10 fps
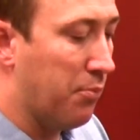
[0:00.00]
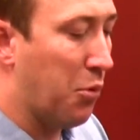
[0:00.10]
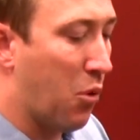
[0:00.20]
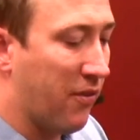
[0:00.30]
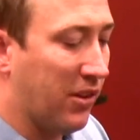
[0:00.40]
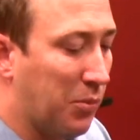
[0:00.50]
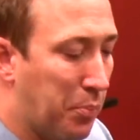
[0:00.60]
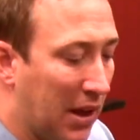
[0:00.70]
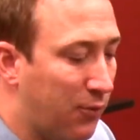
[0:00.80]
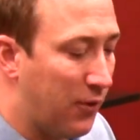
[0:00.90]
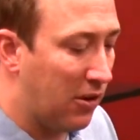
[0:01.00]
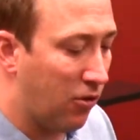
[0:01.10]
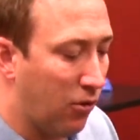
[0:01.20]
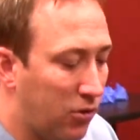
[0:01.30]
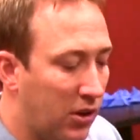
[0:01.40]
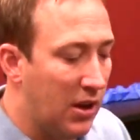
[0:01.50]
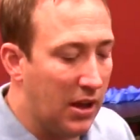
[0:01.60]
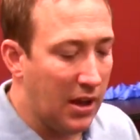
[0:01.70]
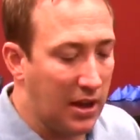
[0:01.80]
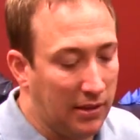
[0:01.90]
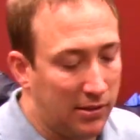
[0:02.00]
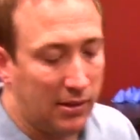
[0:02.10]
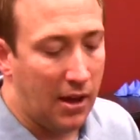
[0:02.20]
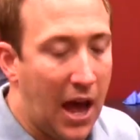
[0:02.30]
but one of its best features is